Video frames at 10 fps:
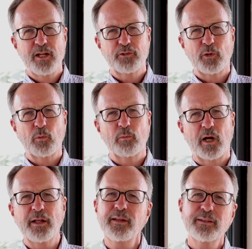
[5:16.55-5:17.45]

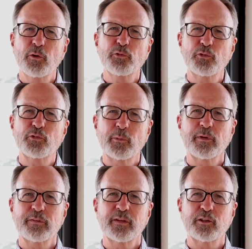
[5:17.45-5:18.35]
So I think those are some
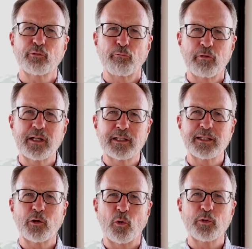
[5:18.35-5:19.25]
of the things
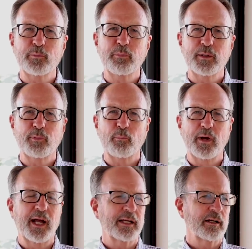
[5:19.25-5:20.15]
really holding people
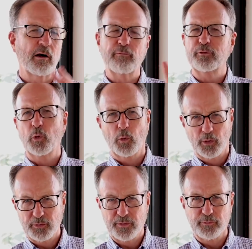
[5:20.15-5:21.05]
back. And of
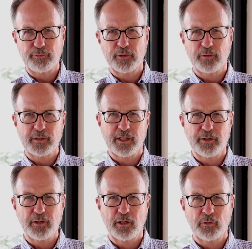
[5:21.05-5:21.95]
course, the fear of the
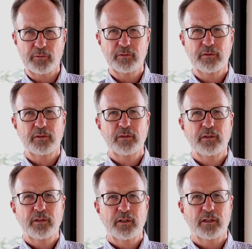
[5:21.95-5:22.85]
unknown.
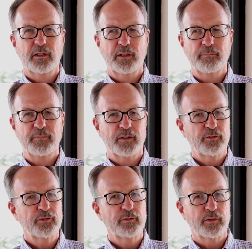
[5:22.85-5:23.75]
Uh,
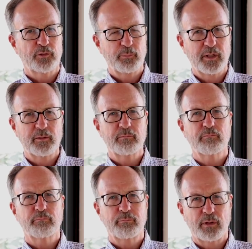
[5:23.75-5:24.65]
it's, has
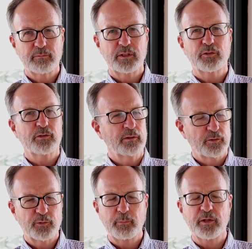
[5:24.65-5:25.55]
been, it's,
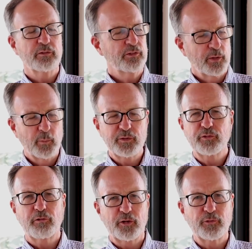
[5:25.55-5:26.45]
it's been somewhat
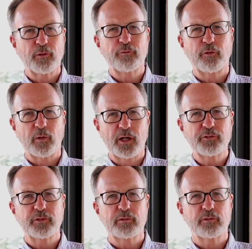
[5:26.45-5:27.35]
stressful for
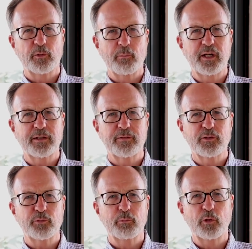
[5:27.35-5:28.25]
us to, to make
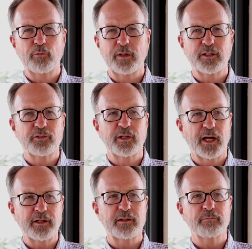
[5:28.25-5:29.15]
this move, and it's
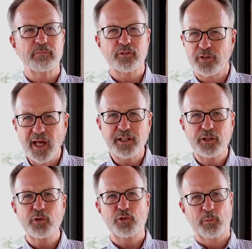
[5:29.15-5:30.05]
not, a, it's not a
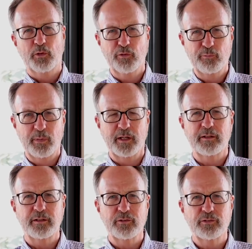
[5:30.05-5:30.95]
huge move, but
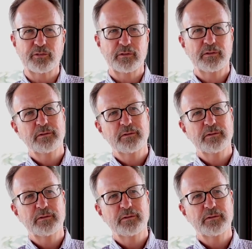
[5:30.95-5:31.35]
it is